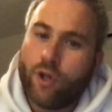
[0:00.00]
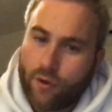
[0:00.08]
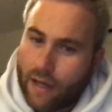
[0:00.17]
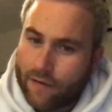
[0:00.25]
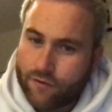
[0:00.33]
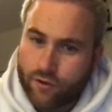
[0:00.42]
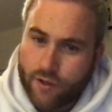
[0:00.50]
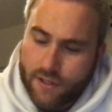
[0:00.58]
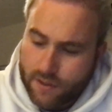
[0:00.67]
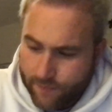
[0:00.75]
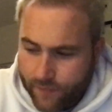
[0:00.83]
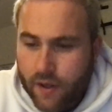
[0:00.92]
You don't have to do
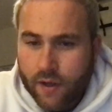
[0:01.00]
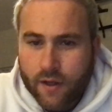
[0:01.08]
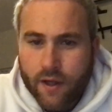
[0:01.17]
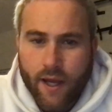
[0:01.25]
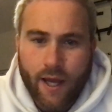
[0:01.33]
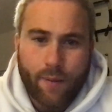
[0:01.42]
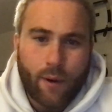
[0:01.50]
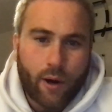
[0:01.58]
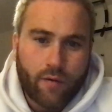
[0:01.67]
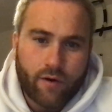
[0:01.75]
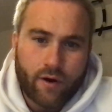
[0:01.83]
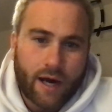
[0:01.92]
this.
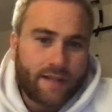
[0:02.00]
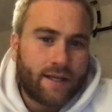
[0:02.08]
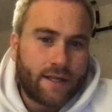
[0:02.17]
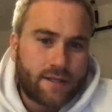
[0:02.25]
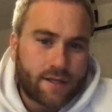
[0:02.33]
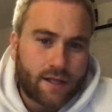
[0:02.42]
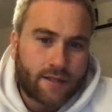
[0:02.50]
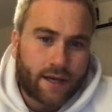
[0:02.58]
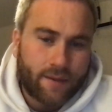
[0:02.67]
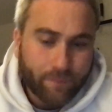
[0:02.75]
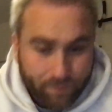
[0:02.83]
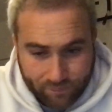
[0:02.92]
However, I did at the
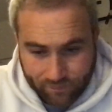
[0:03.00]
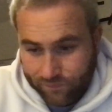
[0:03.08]
time.